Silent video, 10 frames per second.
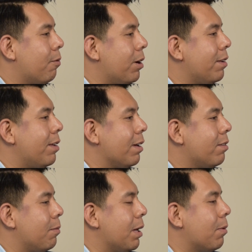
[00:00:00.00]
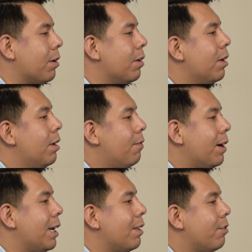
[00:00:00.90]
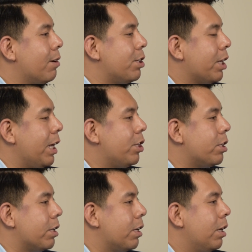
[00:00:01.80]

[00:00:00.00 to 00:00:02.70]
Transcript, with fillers: what it takes to be able to finance your education.